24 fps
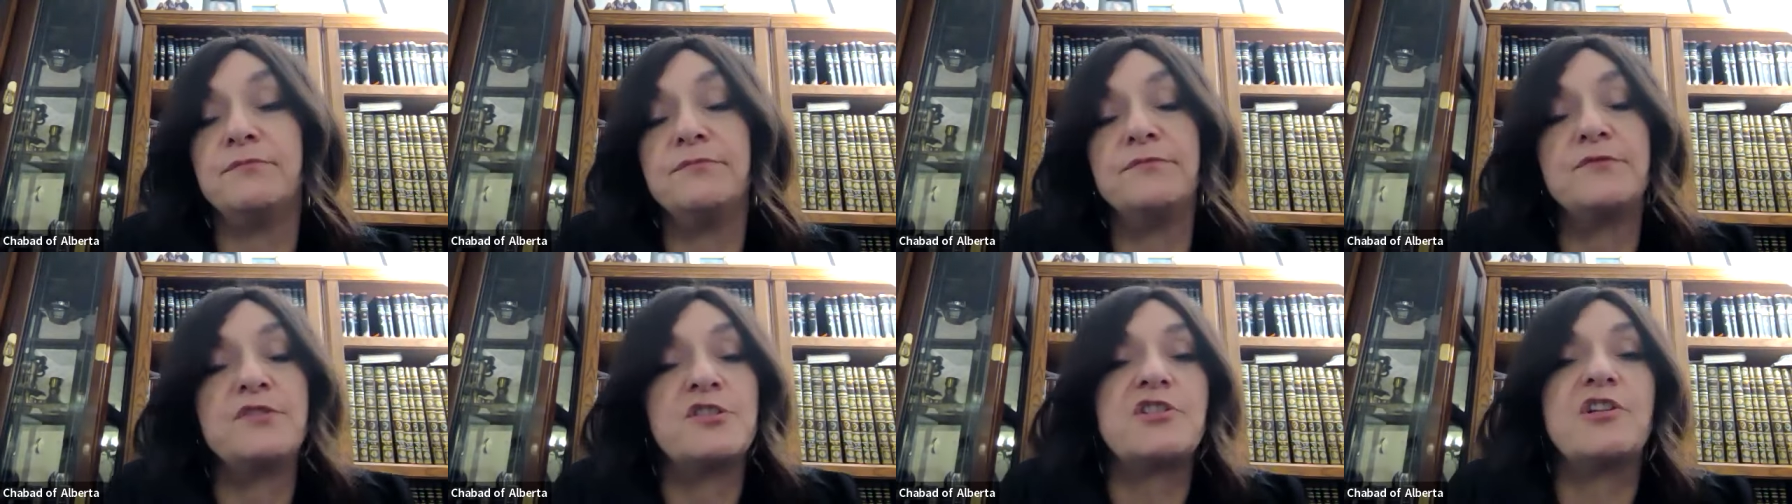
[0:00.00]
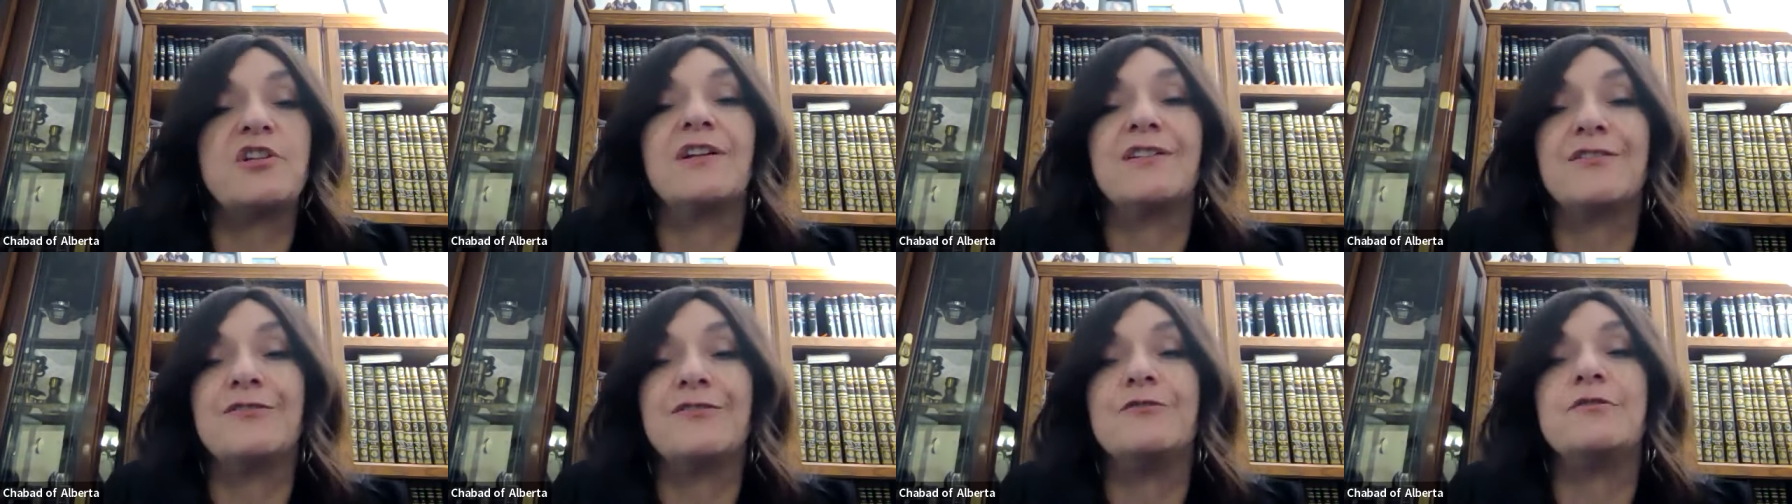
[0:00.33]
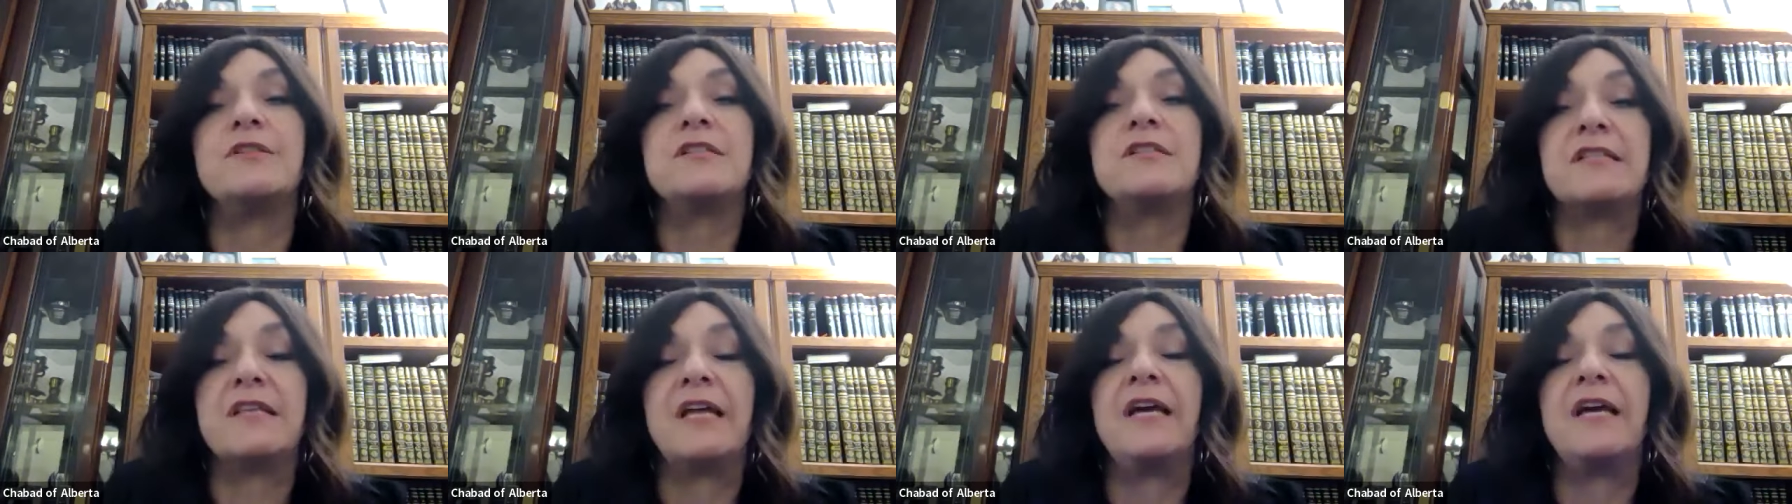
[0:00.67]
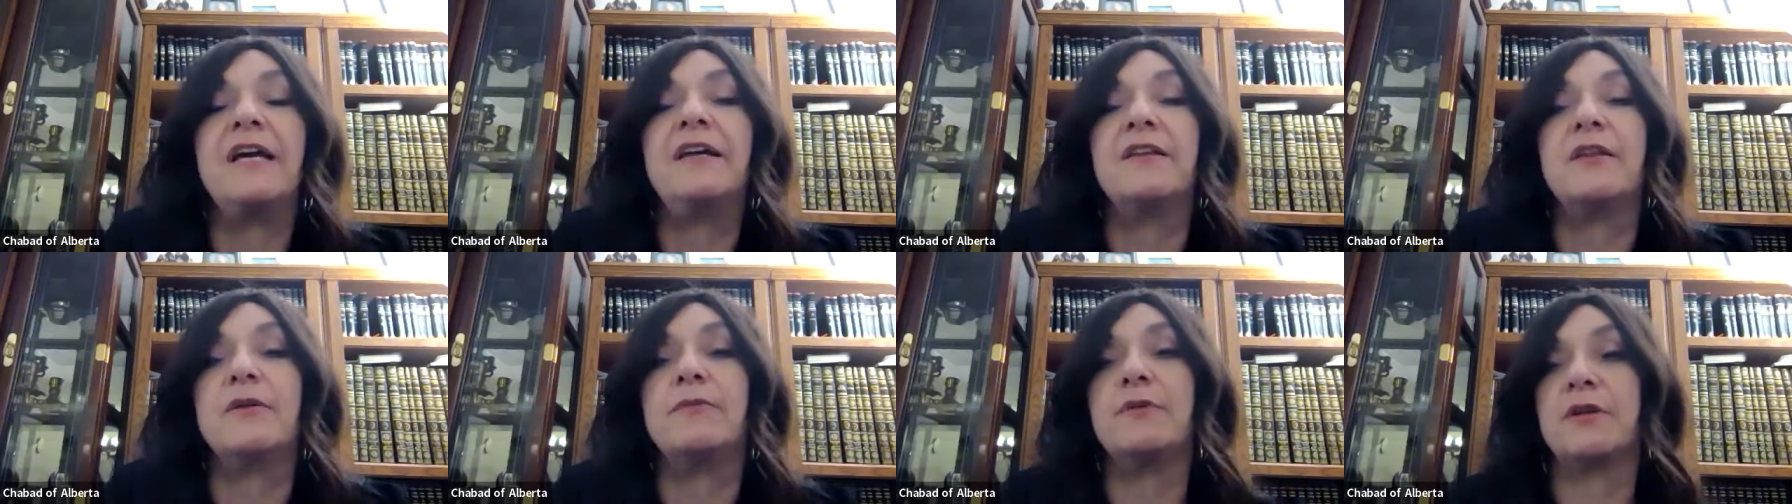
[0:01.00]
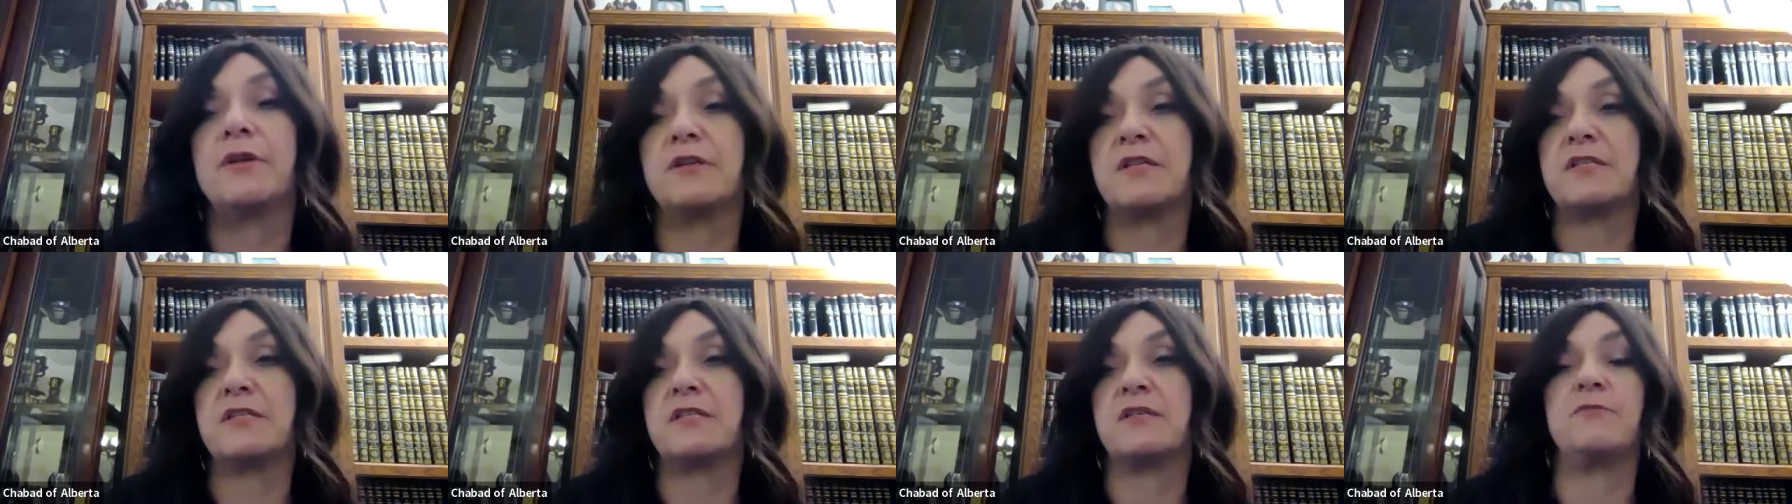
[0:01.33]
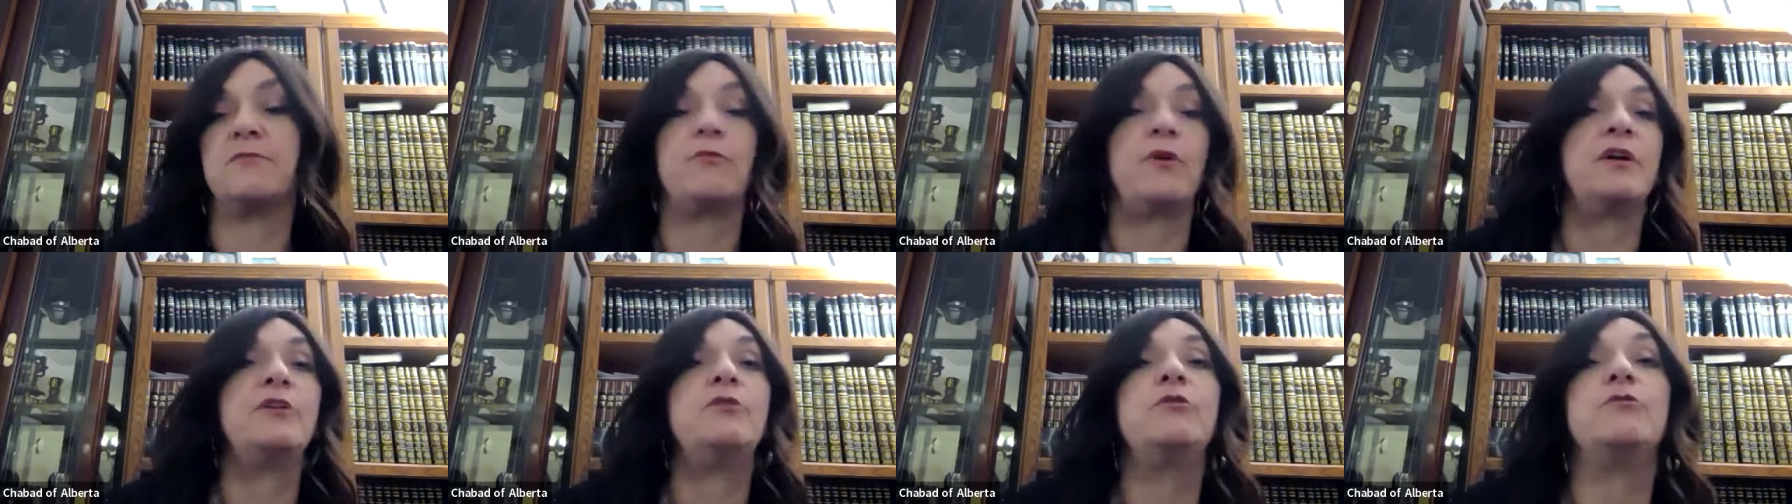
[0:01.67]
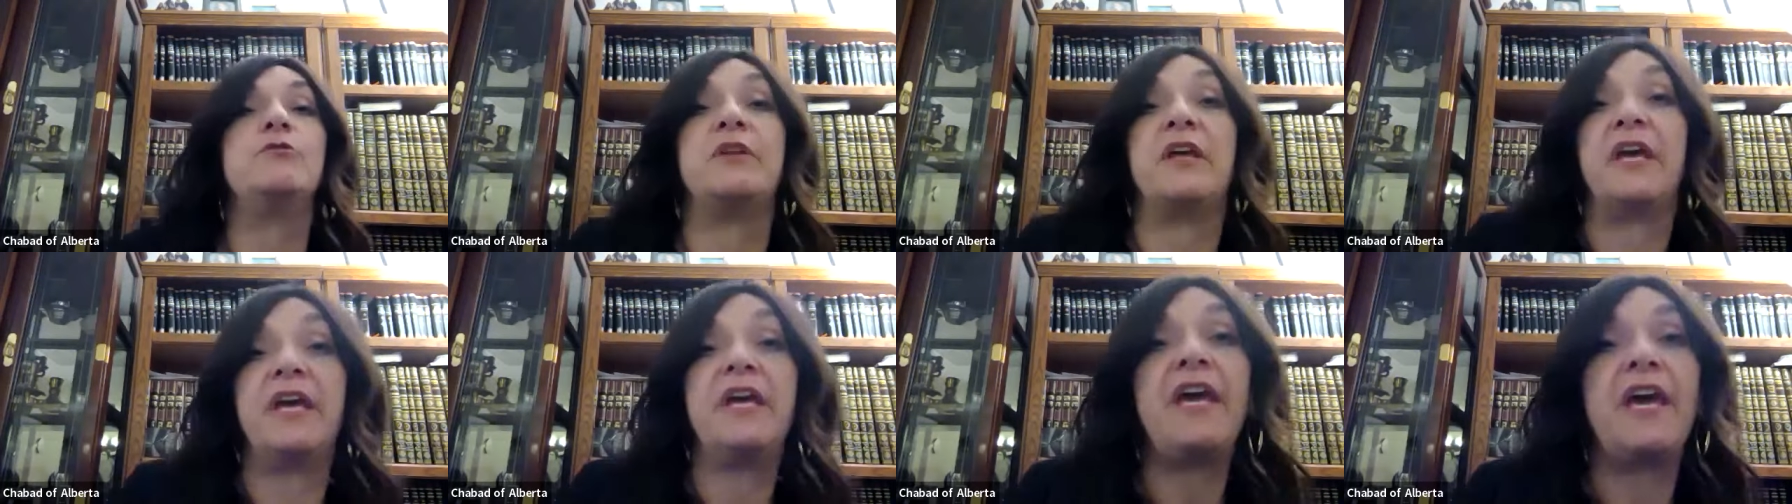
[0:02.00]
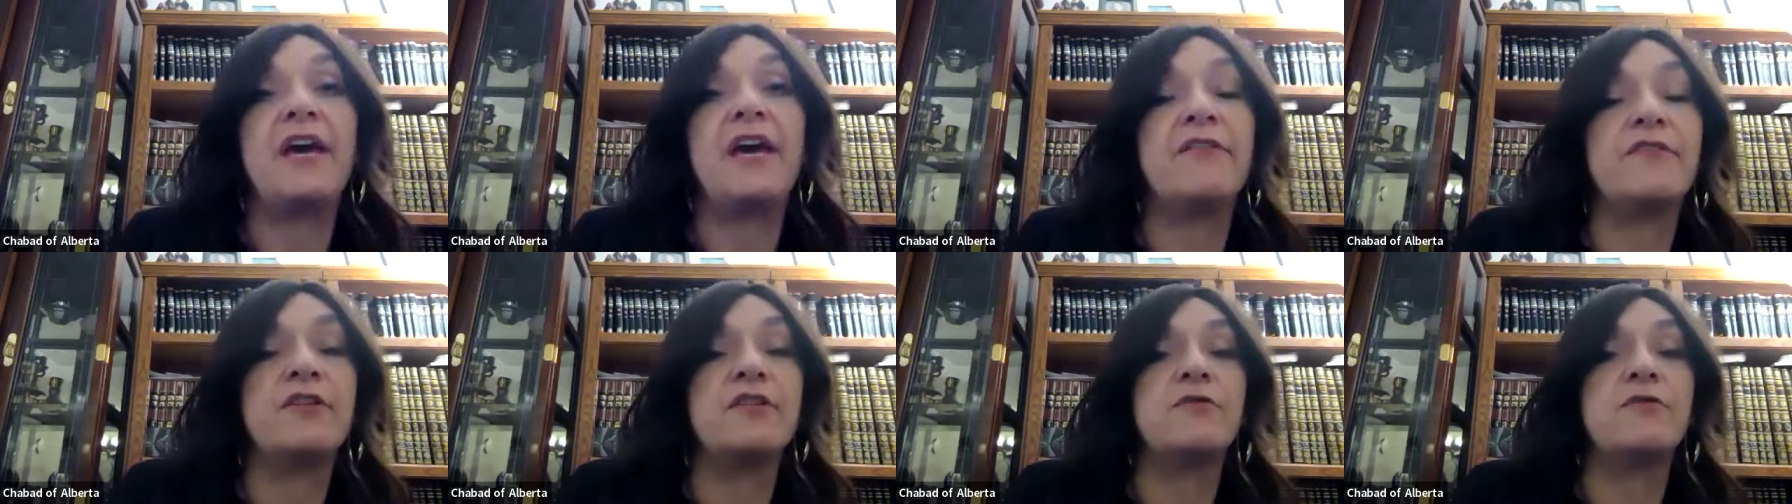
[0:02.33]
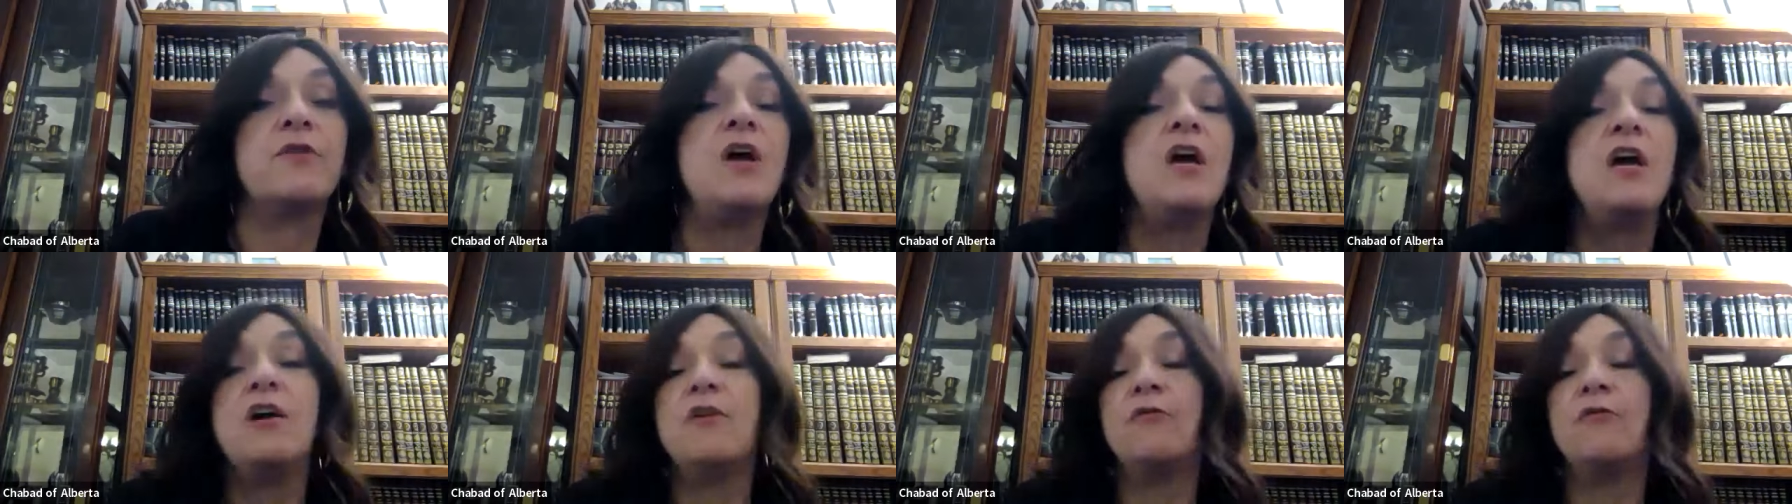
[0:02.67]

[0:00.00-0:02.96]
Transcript: start to dislike them because I say, why do they have it?